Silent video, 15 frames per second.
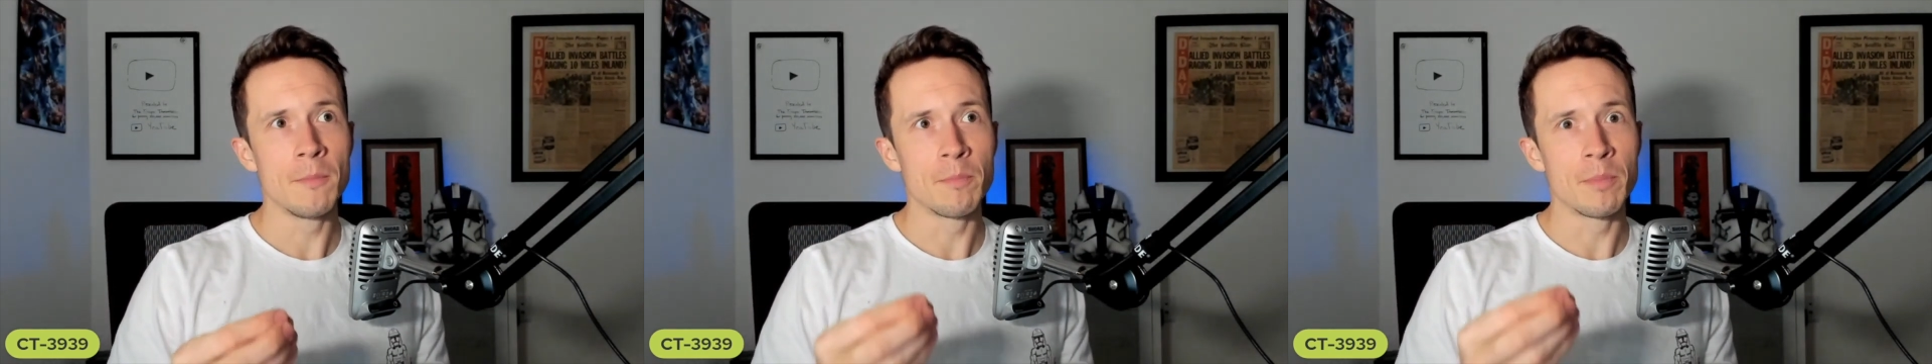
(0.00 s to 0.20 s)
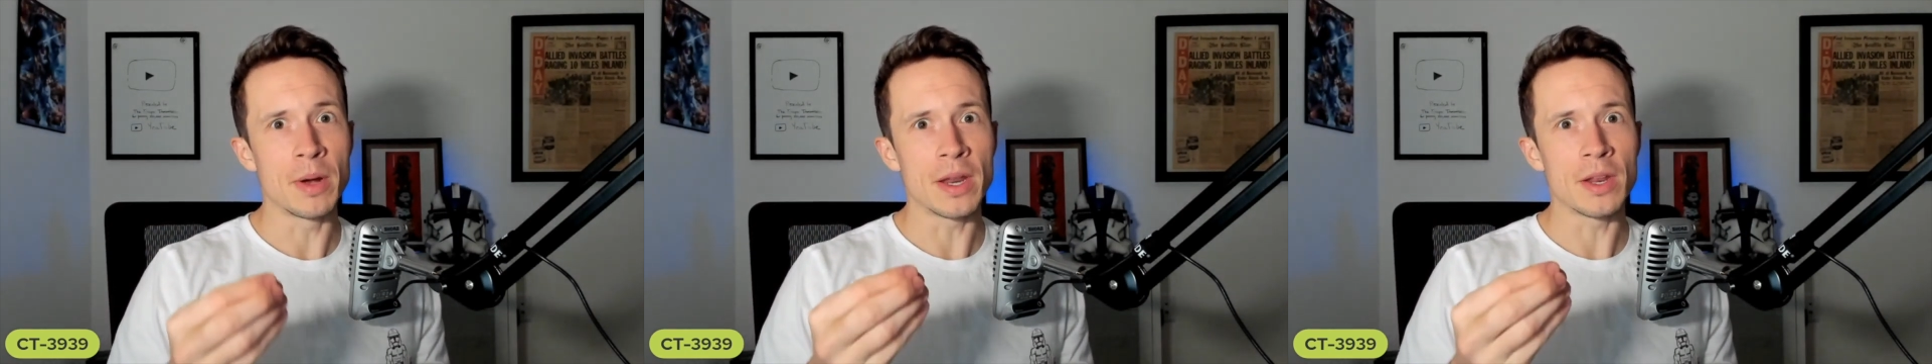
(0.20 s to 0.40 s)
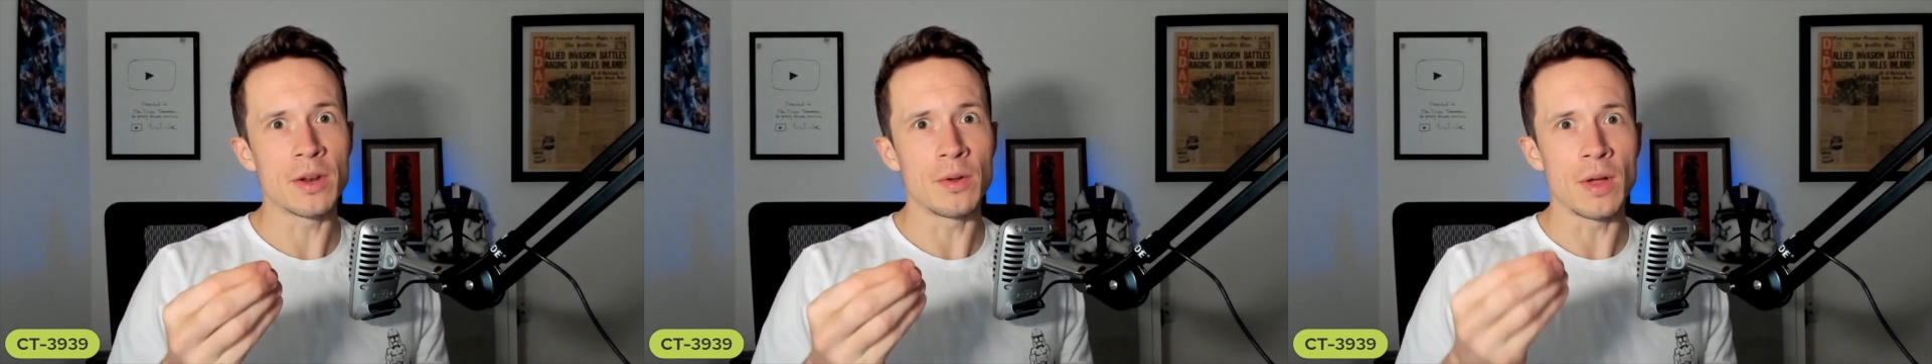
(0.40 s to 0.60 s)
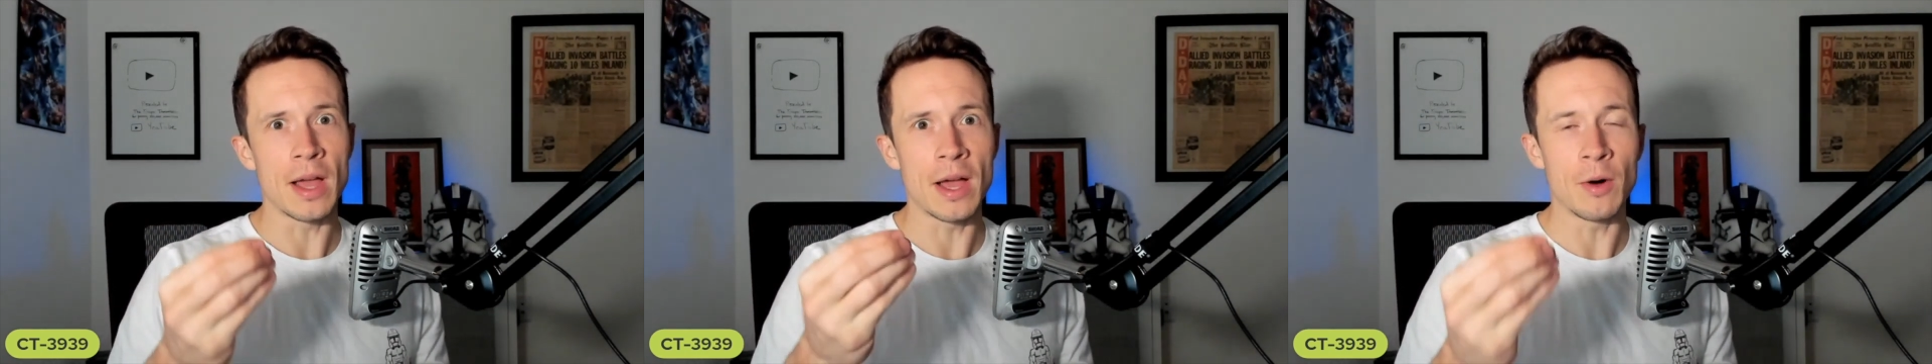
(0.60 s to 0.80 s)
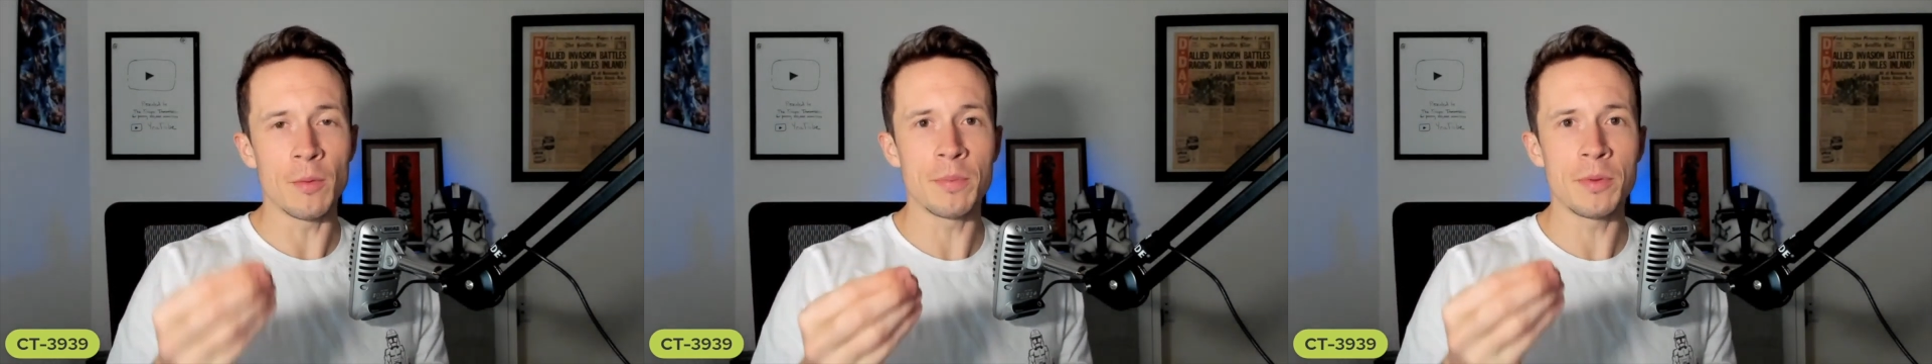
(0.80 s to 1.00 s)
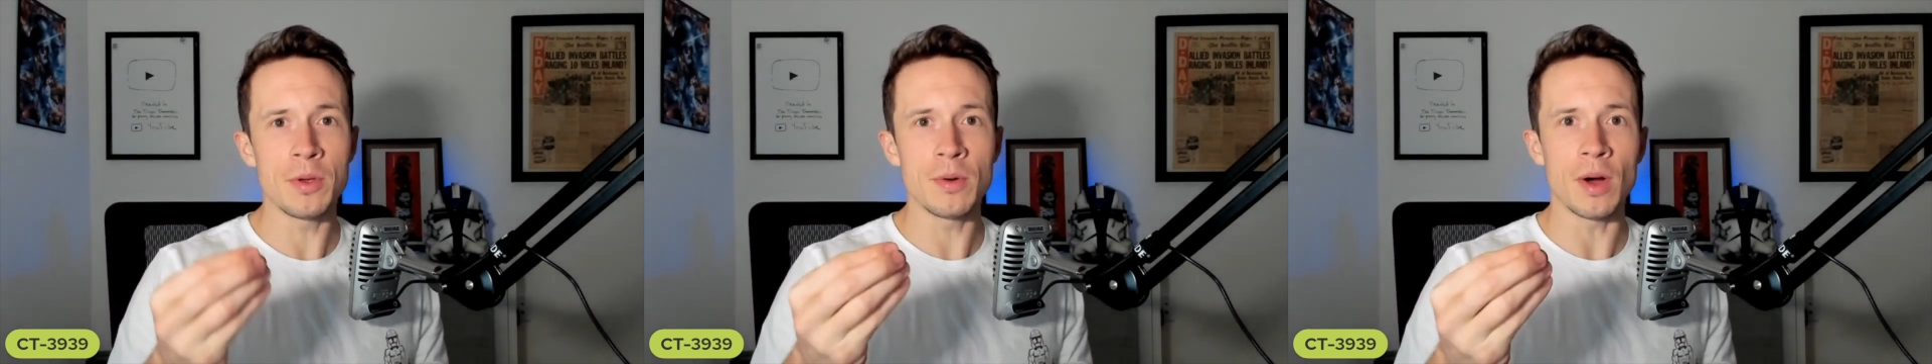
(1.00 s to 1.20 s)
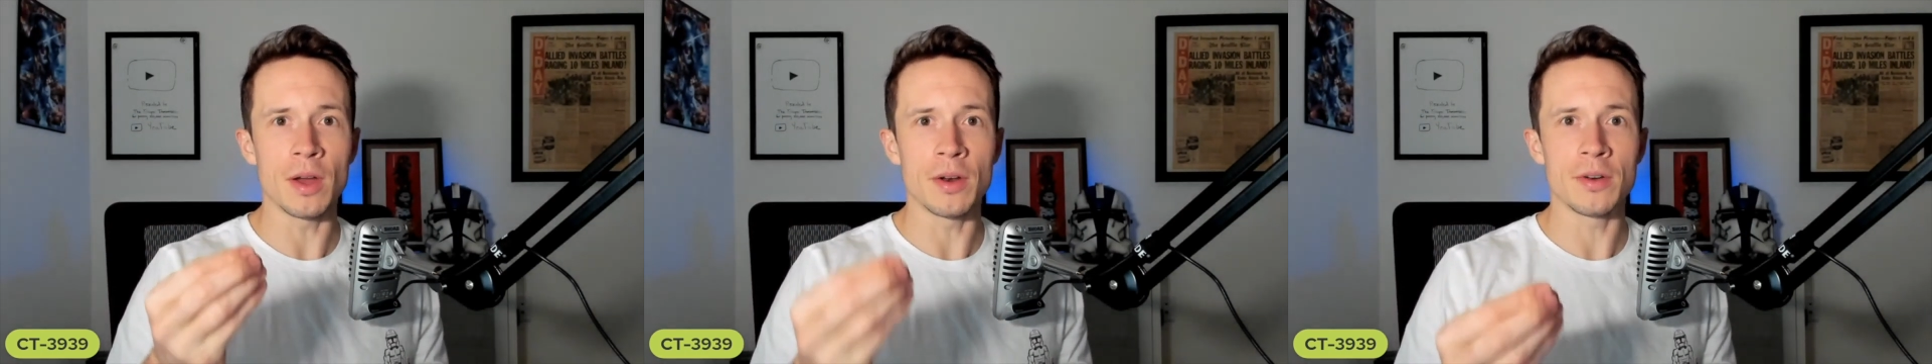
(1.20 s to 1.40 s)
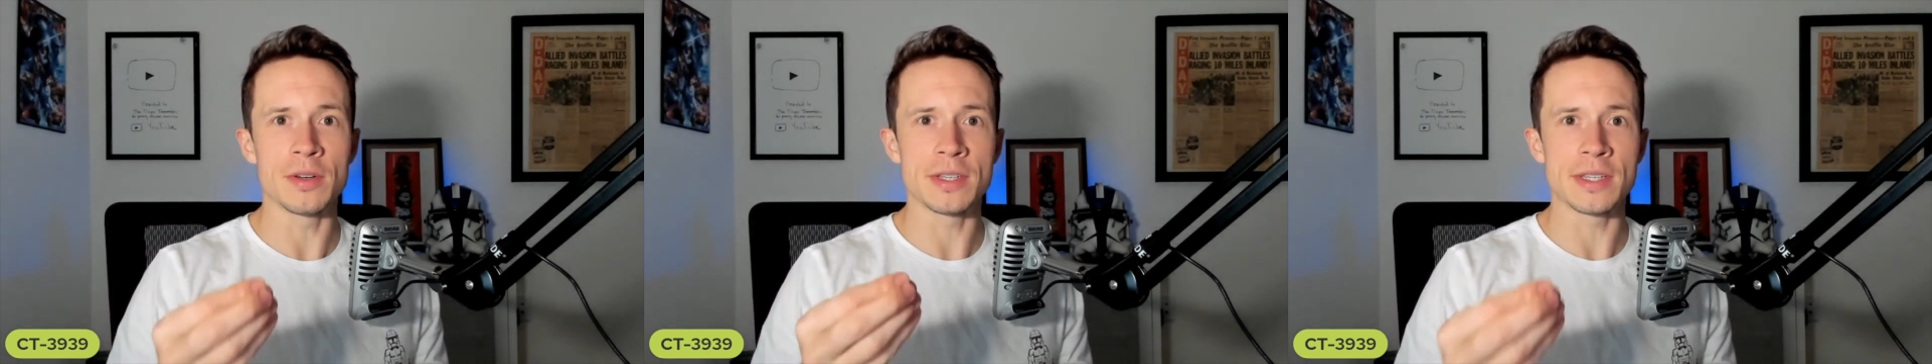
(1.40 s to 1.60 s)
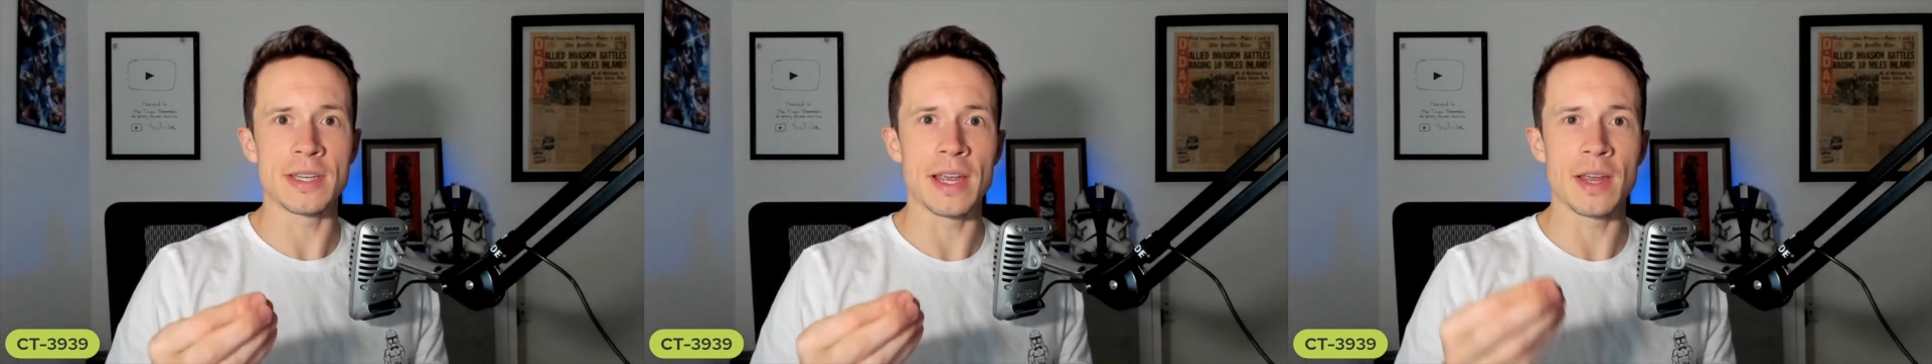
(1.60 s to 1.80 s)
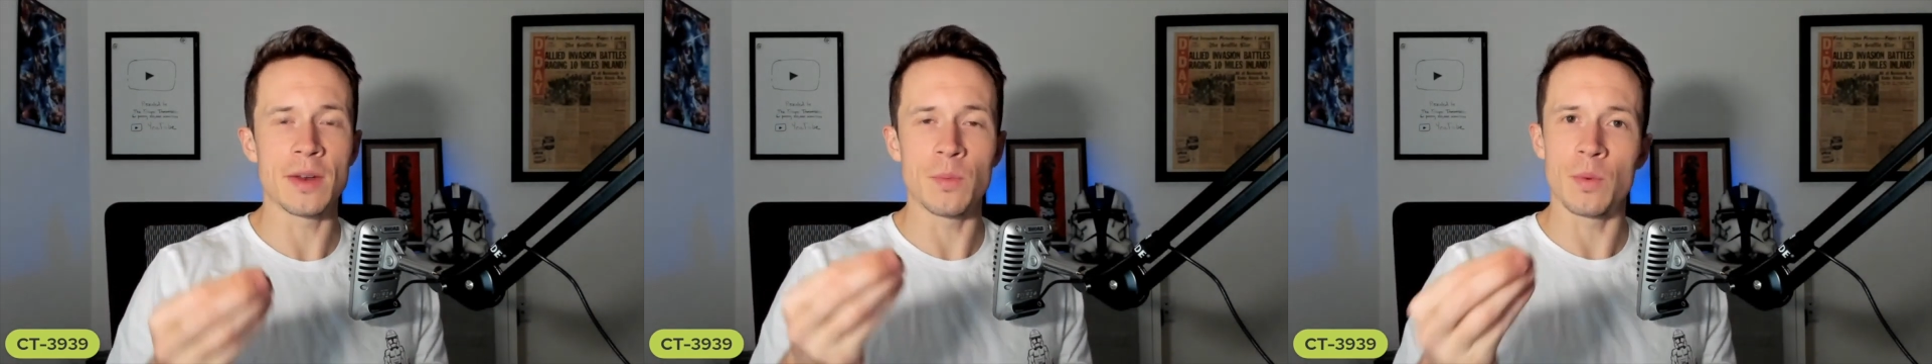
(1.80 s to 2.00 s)
but it'll help you
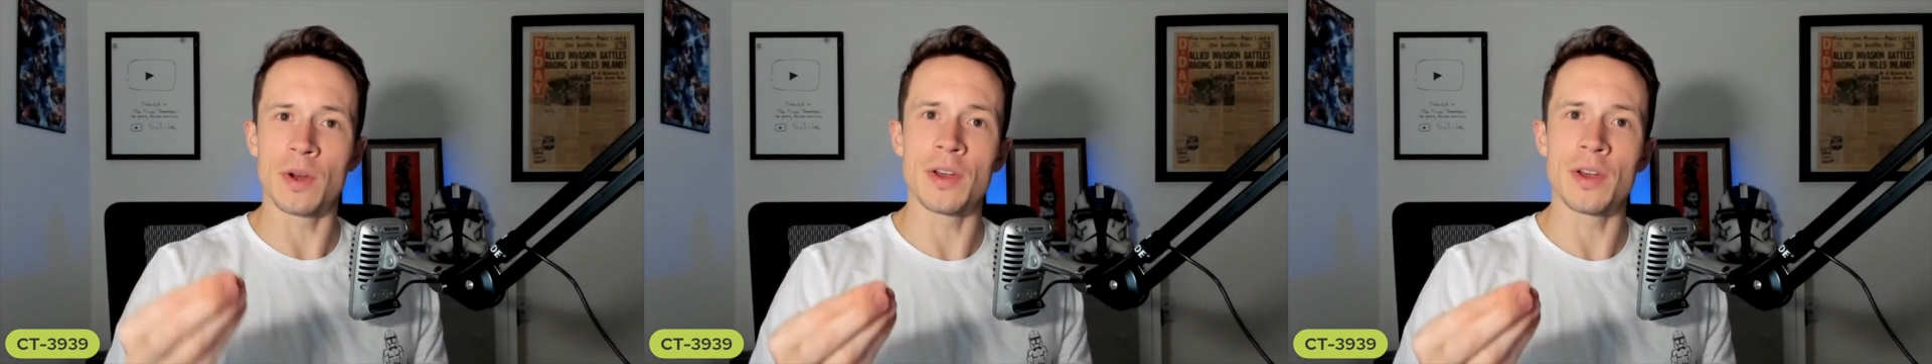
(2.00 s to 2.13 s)
understand where